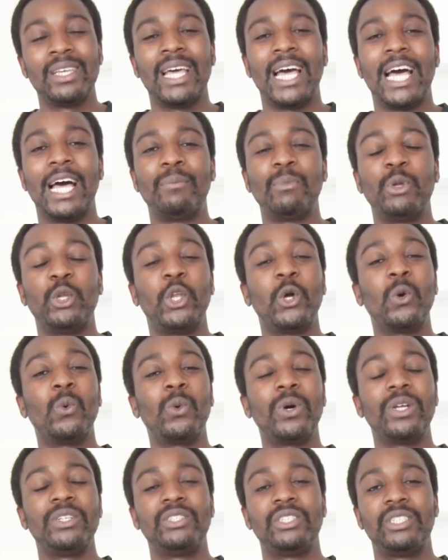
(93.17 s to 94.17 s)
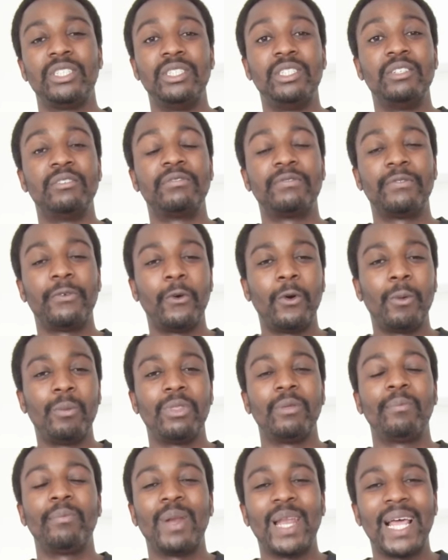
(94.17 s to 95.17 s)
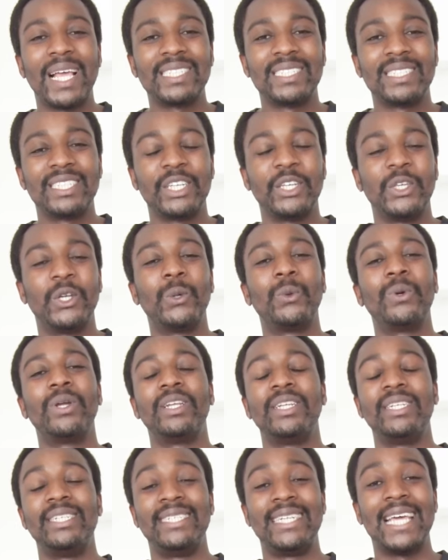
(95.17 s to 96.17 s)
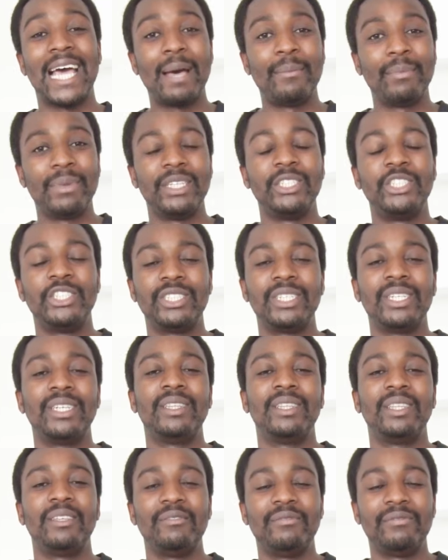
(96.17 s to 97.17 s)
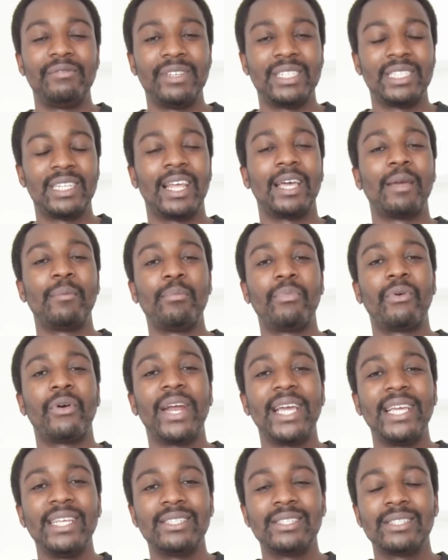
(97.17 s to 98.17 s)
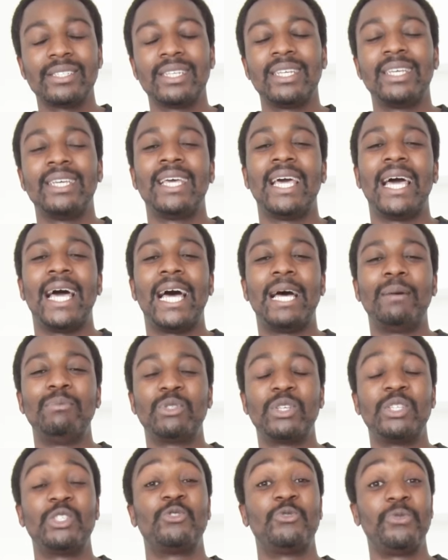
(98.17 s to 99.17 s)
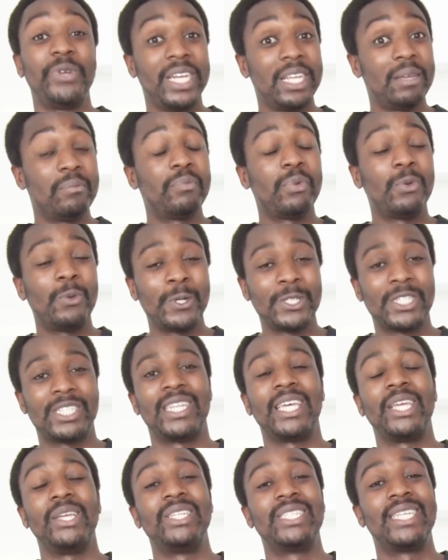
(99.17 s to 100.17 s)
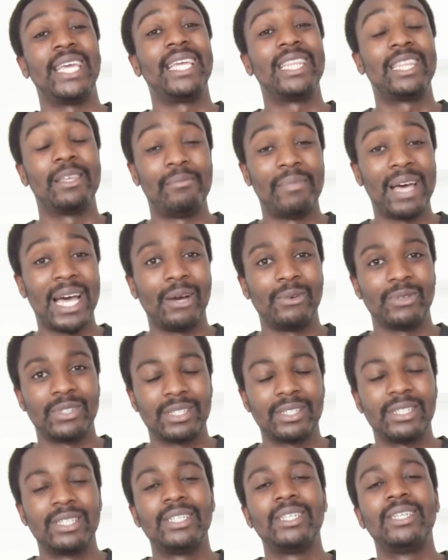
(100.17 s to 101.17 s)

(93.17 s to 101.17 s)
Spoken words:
You don't want to deform the plastic, you don't want to damage the Invisalign brace, so it's really important that you take them out